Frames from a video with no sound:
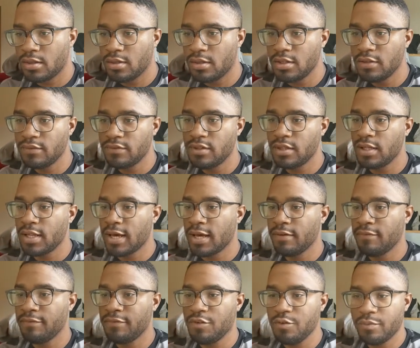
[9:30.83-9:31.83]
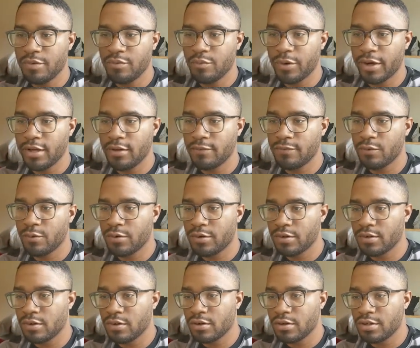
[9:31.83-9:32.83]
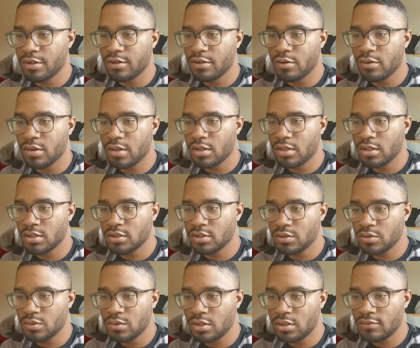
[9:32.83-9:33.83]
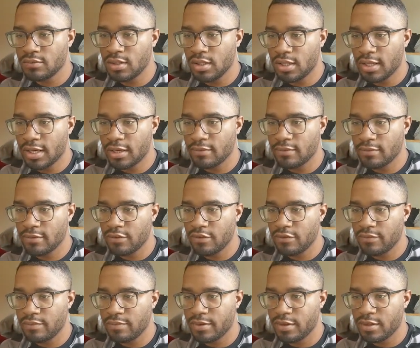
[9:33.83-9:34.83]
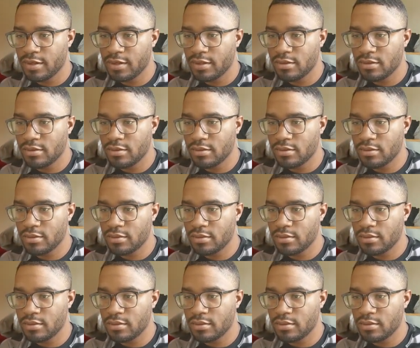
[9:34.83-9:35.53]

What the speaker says: live the life you've been waiting for. Or you know what, let's do live the life you've been